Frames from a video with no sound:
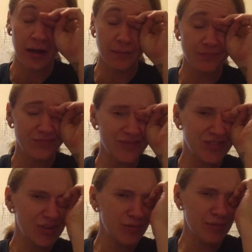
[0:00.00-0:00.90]
um,
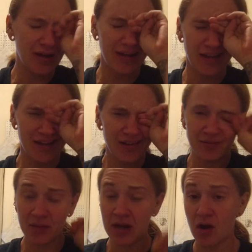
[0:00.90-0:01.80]
do my,
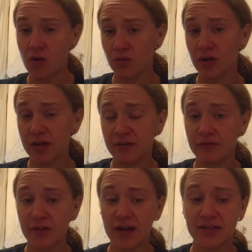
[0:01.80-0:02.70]
my homework
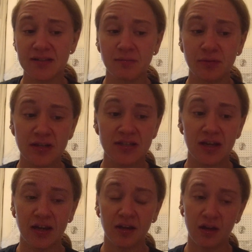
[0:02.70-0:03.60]
and find someplace
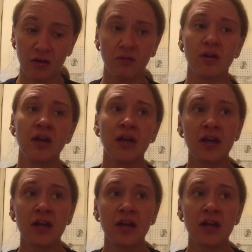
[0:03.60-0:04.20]
that I can go